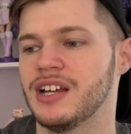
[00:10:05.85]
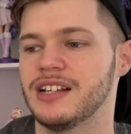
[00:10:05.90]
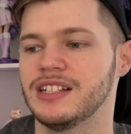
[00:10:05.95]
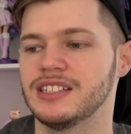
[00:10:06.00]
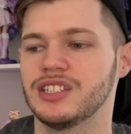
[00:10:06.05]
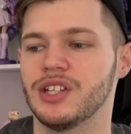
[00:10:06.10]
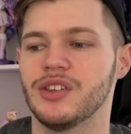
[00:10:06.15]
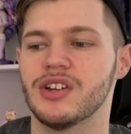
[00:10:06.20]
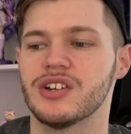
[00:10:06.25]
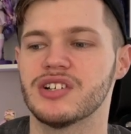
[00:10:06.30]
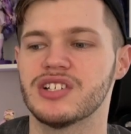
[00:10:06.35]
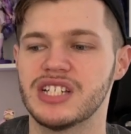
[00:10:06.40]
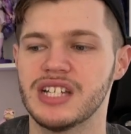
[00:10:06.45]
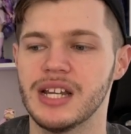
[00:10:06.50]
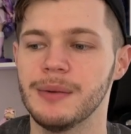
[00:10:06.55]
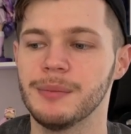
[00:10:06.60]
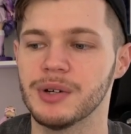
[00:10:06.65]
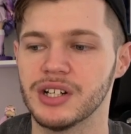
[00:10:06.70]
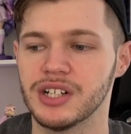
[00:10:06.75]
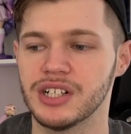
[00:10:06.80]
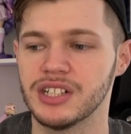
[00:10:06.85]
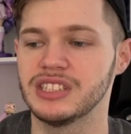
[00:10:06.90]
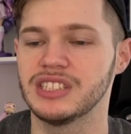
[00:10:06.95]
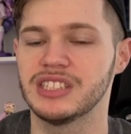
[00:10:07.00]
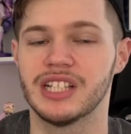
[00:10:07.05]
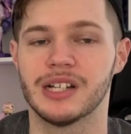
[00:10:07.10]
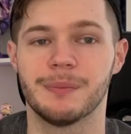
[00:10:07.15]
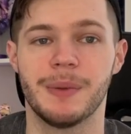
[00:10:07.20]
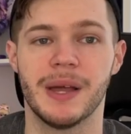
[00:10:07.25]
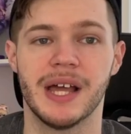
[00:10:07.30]
So they're Shimmers,
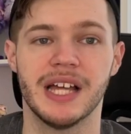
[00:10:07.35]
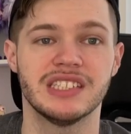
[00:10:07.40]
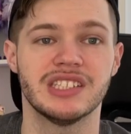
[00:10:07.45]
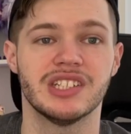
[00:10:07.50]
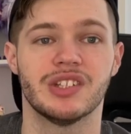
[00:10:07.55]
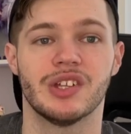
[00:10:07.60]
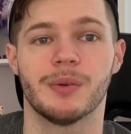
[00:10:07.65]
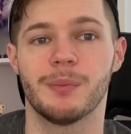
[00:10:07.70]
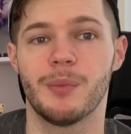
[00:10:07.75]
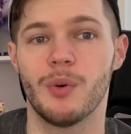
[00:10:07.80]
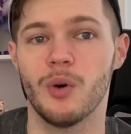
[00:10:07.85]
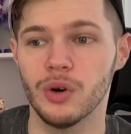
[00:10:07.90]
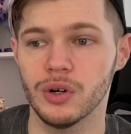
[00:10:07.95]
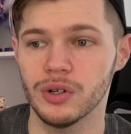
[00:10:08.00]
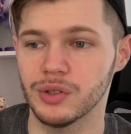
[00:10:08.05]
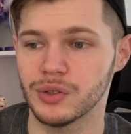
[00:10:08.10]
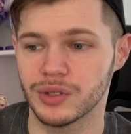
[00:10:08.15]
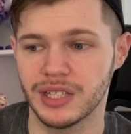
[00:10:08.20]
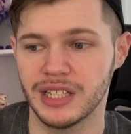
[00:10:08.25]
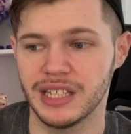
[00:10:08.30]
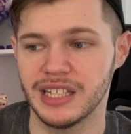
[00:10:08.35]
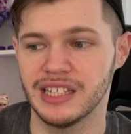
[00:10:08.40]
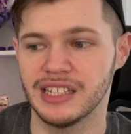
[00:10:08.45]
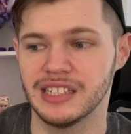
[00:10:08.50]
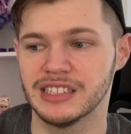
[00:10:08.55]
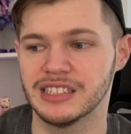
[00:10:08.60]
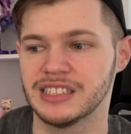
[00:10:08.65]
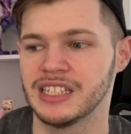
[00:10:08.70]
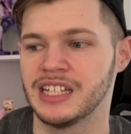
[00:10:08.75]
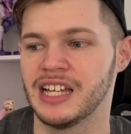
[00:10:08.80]
their pets are their portal
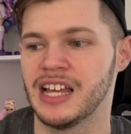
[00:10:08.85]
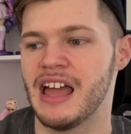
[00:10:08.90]
keys,